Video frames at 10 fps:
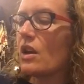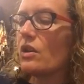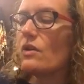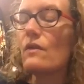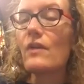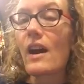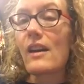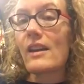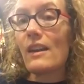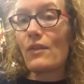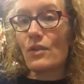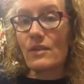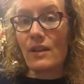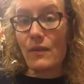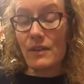you've got to give
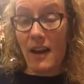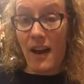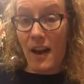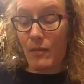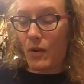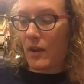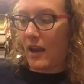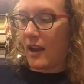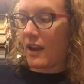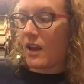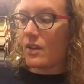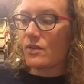yourself time, okay?